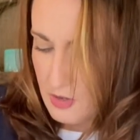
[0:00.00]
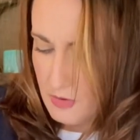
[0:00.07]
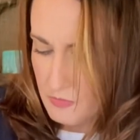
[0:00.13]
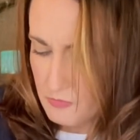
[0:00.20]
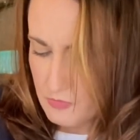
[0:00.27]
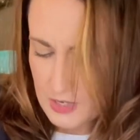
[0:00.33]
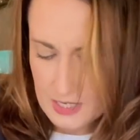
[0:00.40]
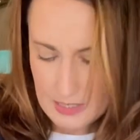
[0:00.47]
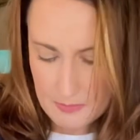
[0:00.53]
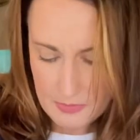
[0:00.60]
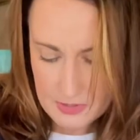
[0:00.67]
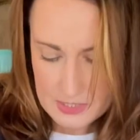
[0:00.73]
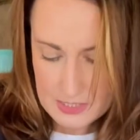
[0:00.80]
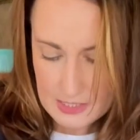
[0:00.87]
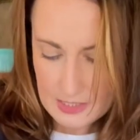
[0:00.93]
Really
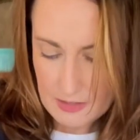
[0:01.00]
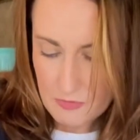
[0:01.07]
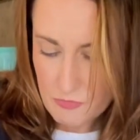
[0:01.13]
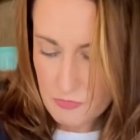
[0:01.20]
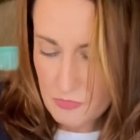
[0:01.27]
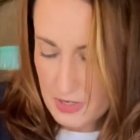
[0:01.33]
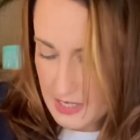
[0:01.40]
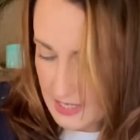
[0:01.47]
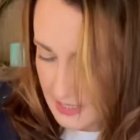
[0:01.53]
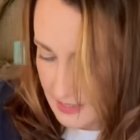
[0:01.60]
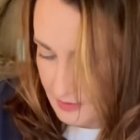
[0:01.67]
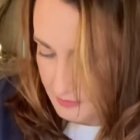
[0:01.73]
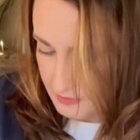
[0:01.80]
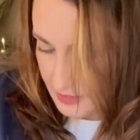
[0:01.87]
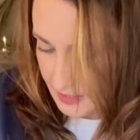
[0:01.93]
pretty, really
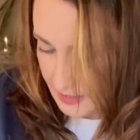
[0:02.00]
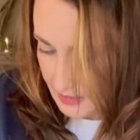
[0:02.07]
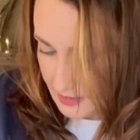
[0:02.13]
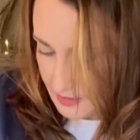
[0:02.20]
lovely.